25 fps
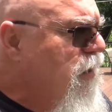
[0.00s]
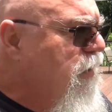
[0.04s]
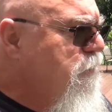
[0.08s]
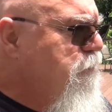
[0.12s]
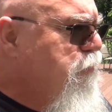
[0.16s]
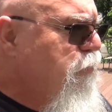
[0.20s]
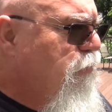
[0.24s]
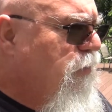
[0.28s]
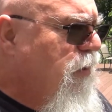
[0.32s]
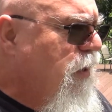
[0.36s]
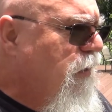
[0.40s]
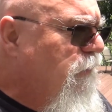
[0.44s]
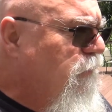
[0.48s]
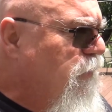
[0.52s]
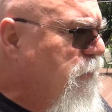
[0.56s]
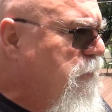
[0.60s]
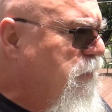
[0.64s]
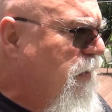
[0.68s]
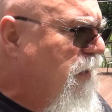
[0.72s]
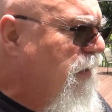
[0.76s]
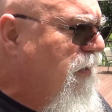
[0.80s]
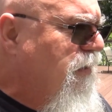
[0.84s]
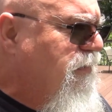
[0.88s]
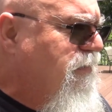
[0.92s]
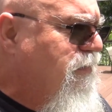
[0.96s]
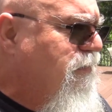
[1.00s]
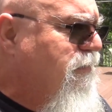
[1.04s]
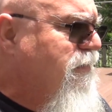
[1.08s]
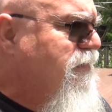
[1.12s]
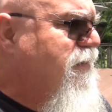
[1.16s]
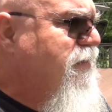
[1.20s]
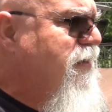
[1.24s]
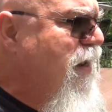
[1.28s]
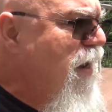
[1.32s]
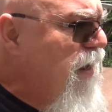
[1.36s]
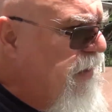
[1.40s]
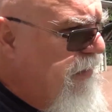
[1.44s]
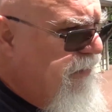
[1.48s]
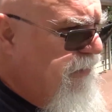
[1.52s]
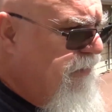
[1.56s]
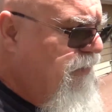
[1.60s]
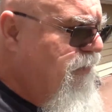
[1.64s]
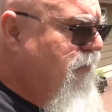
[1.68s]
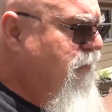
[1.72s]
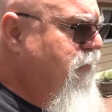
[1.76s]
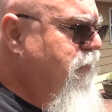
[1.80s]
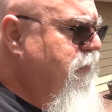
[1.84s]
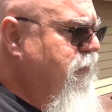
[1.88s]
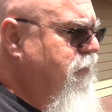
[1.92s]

he put everybody to death.